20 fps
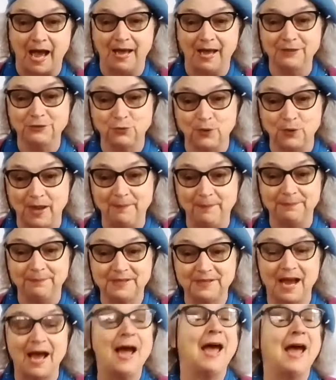I dreamt
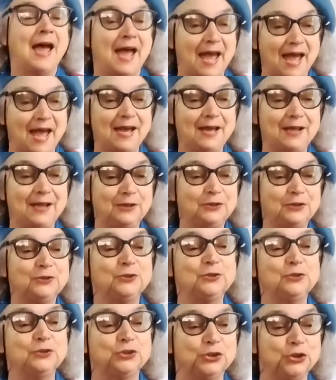I
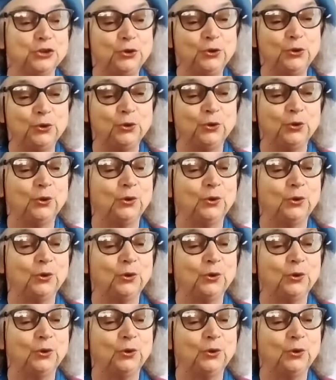held you